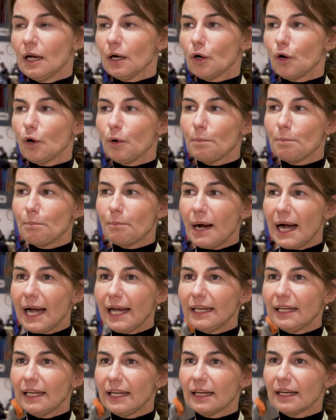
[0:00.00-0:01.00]

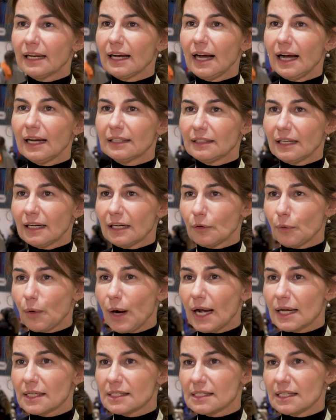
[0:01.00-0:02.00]
Combining
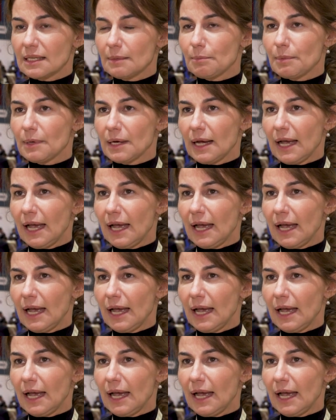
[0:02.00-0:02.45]
adagrasib